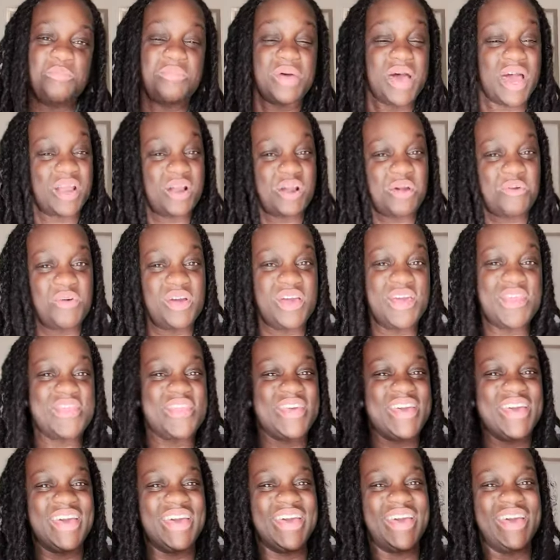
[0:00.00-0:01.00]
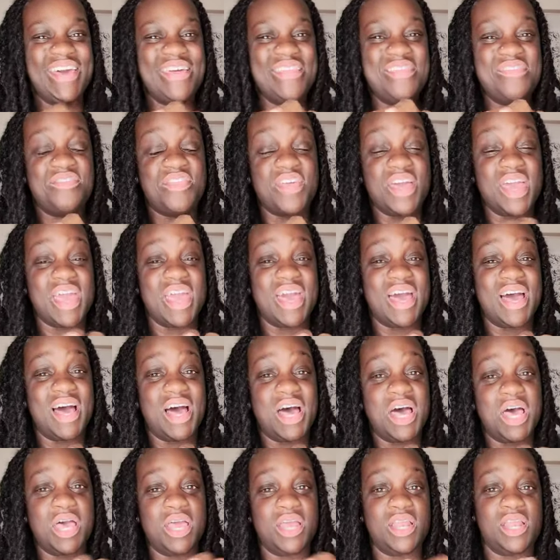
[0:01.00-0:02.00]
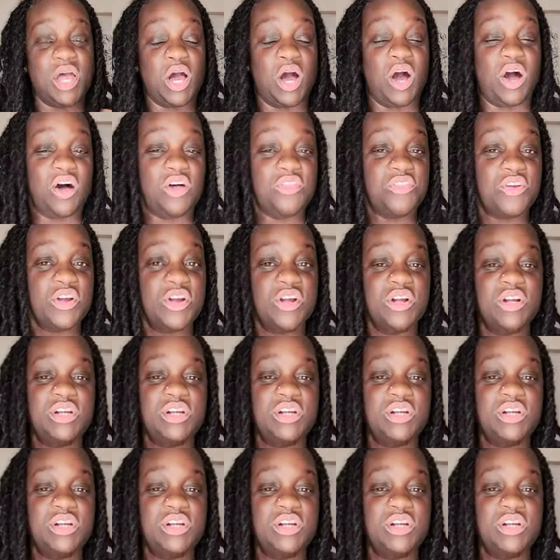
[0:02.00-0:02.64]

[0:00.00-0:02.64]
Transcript: it than others.